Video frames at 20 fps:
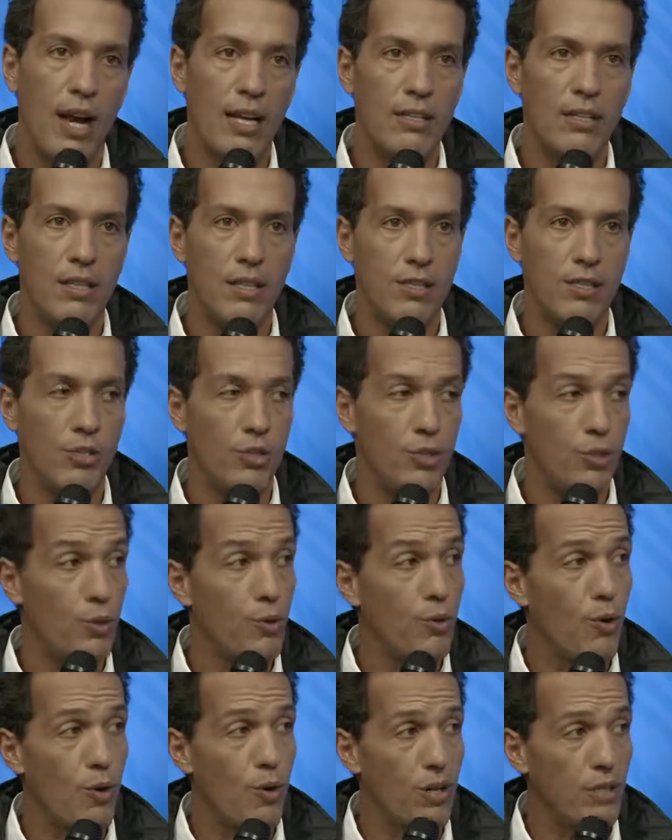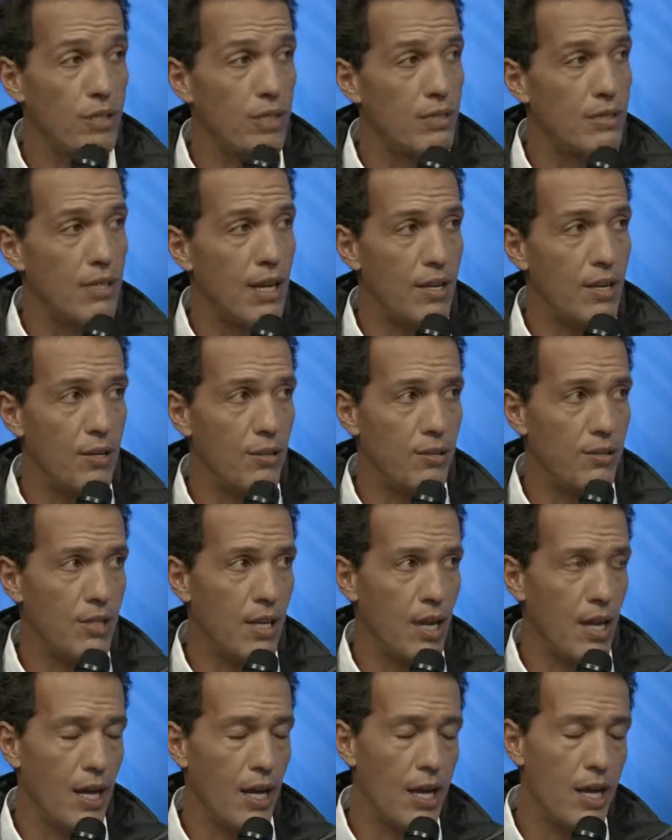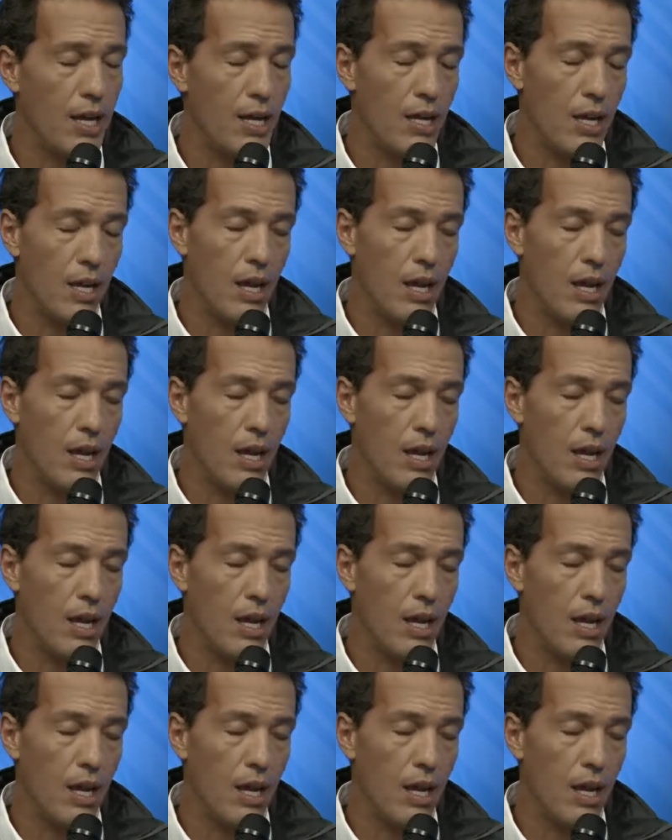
I teach two courses at UCLA.